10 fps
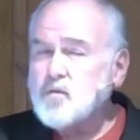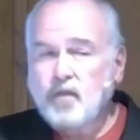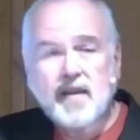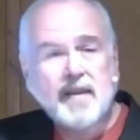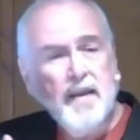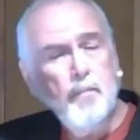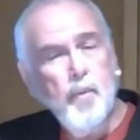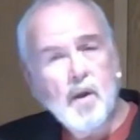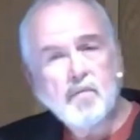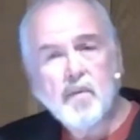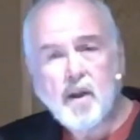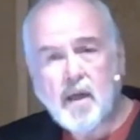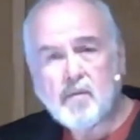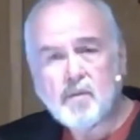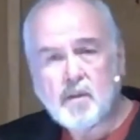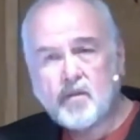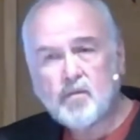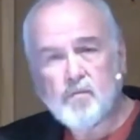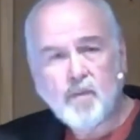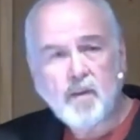find any part of our lives that
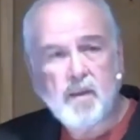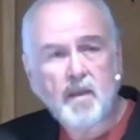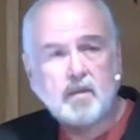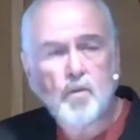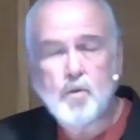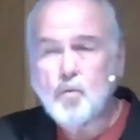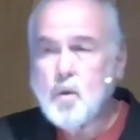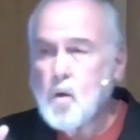doesn't fit into